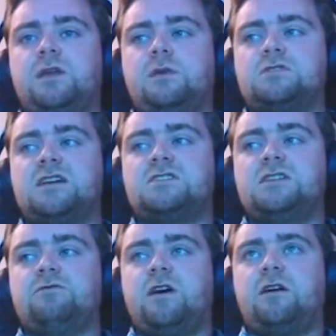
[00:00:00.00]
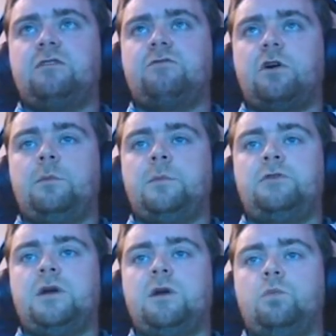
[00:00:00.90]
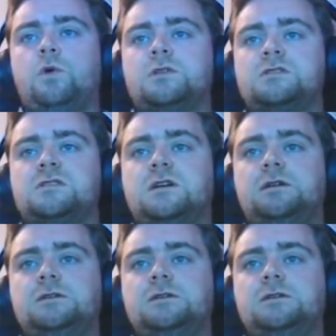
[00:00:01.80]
was actually very firm in round 1, so